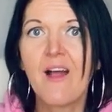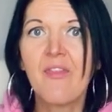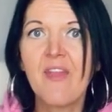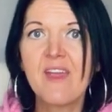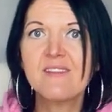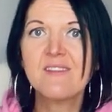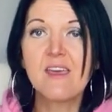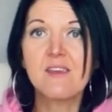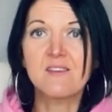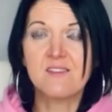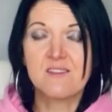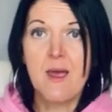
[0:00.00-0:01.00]
and then take
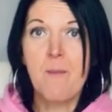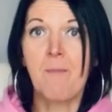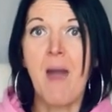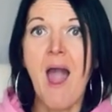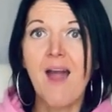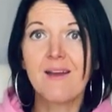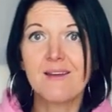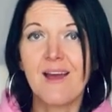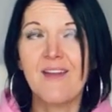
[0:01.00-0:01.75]
a step back.